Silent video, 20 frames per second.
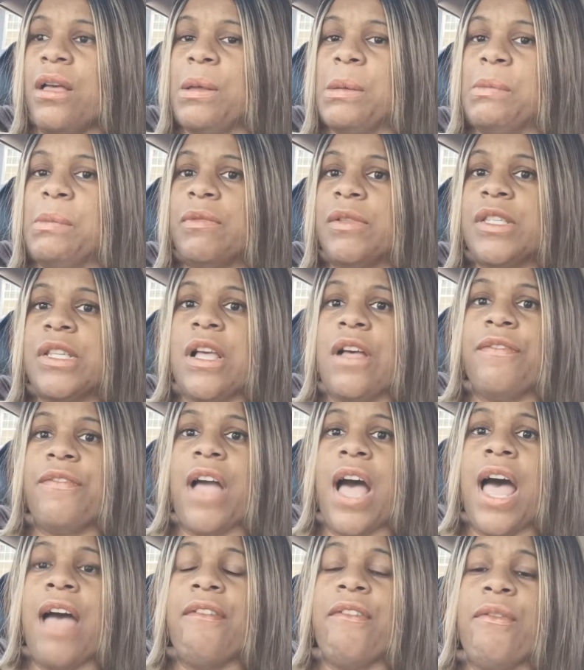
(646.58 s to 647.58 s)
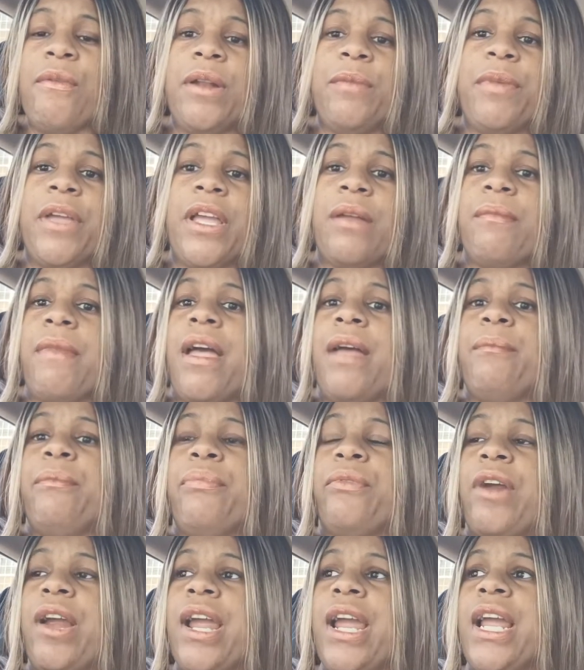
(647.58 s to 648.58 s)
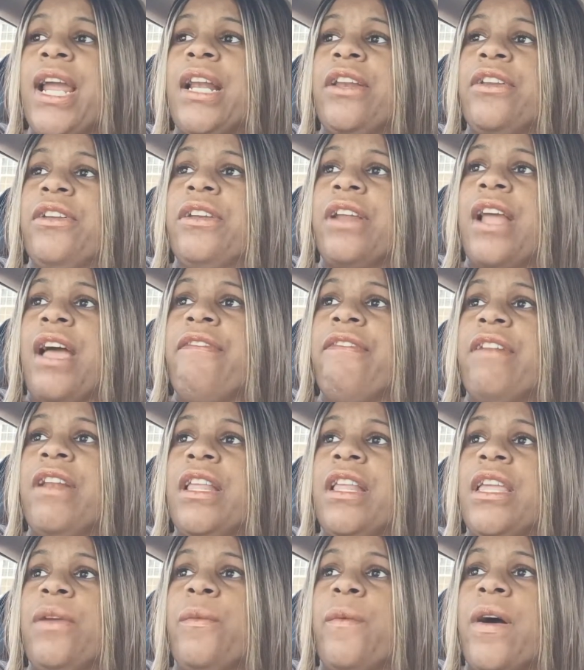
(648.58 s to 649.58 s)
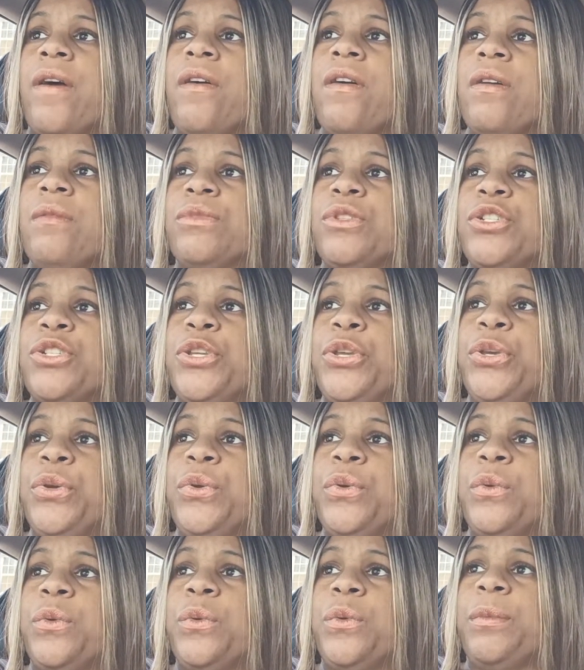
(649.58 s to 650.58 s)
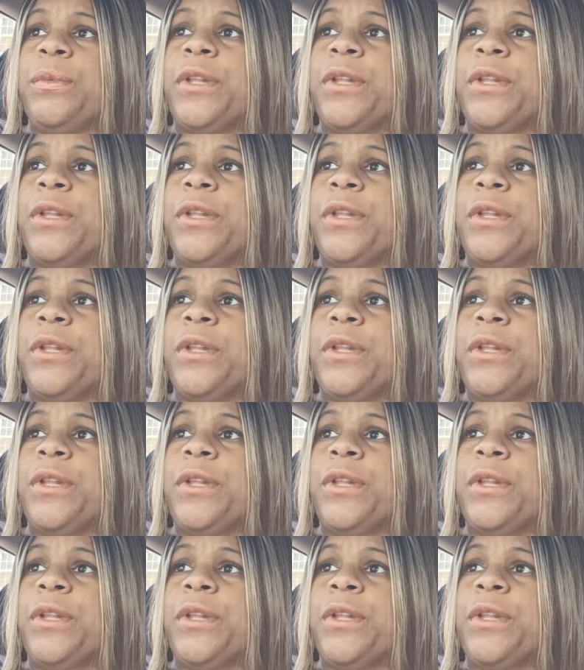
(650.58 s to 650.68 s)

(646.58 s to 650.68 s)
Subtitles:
So if y'all ever want to pick my brain, you're definitely welcome to.